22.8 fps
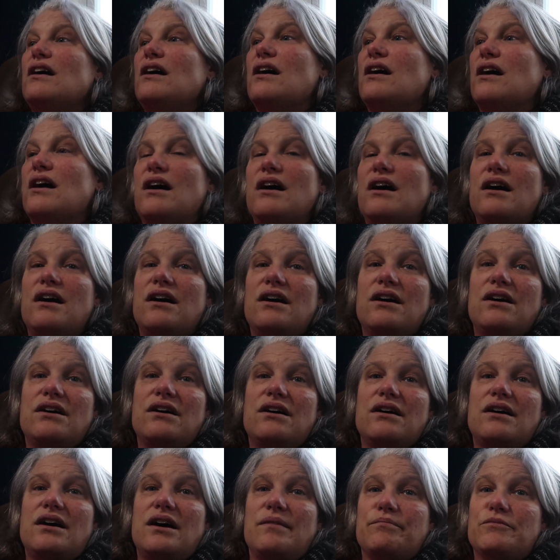
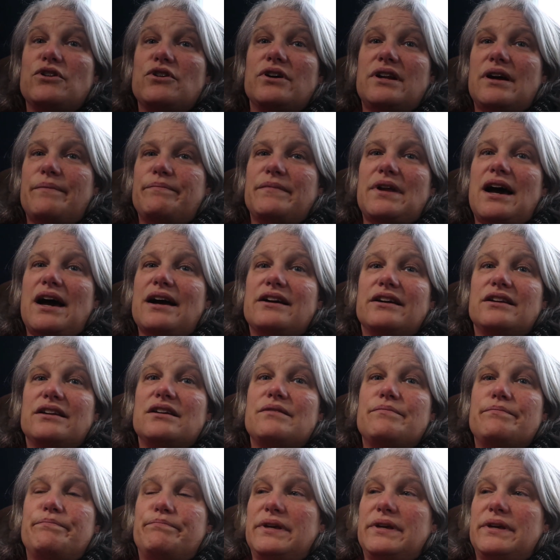I'm not going to